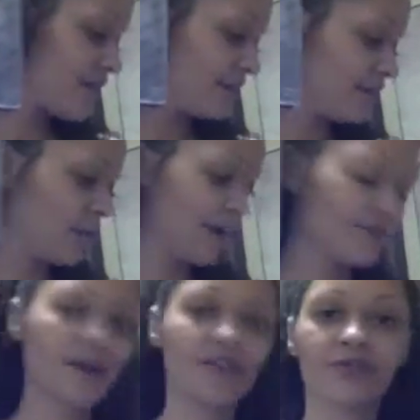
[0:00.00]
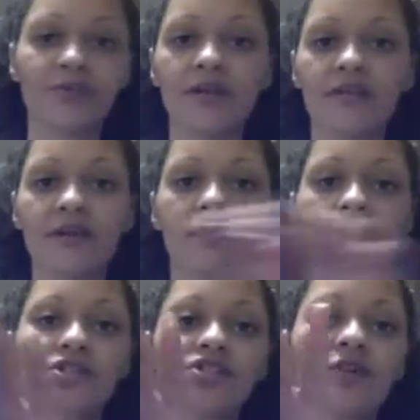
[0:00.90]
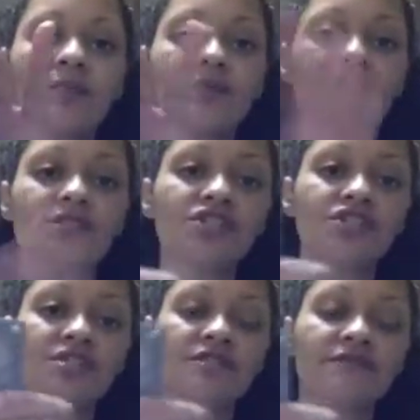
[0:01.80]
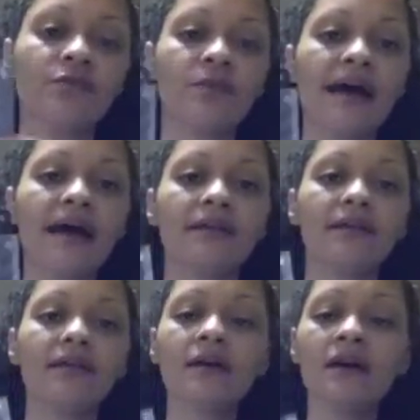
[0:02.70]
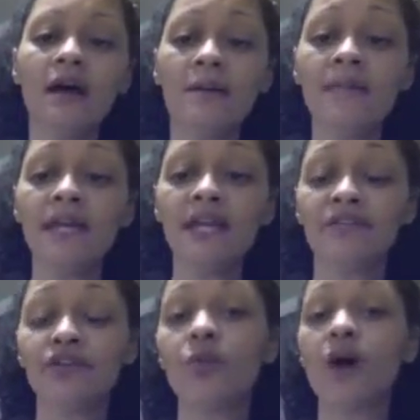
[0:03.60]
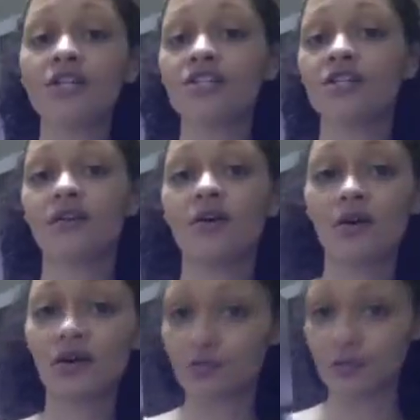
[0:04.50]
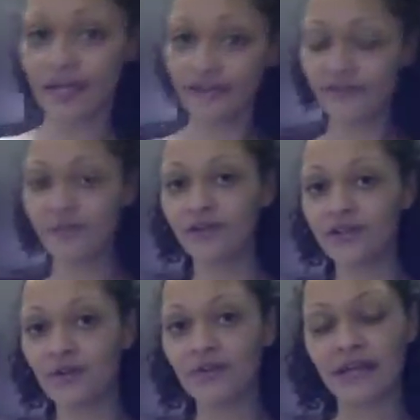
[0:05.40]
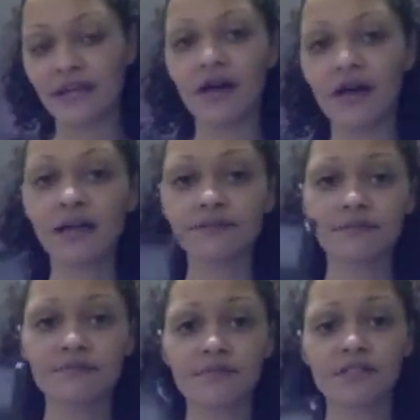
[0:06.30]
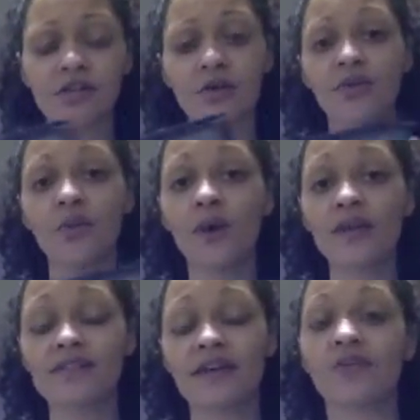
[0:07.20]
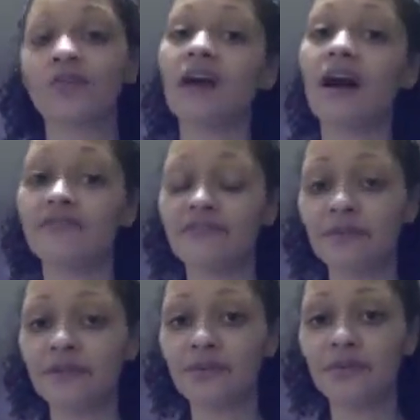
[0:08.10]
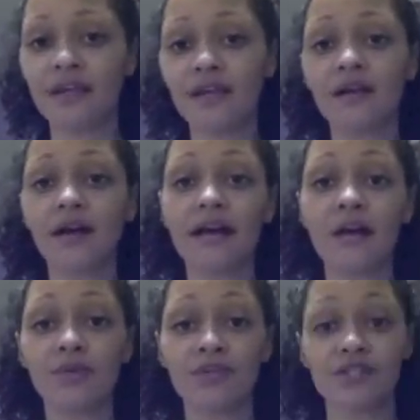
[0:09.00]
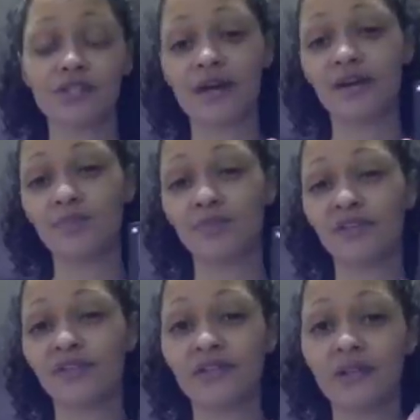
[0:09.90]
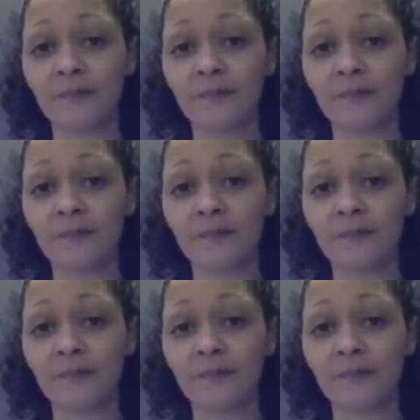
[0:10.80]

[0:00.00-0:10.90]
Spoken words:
anyway. I've got three that I'm going to show, but this is just the 4 palette. Many of you watching are already familiar with INGLOT. So the ones that are not familiar with INGLOT, I would just kind of briefly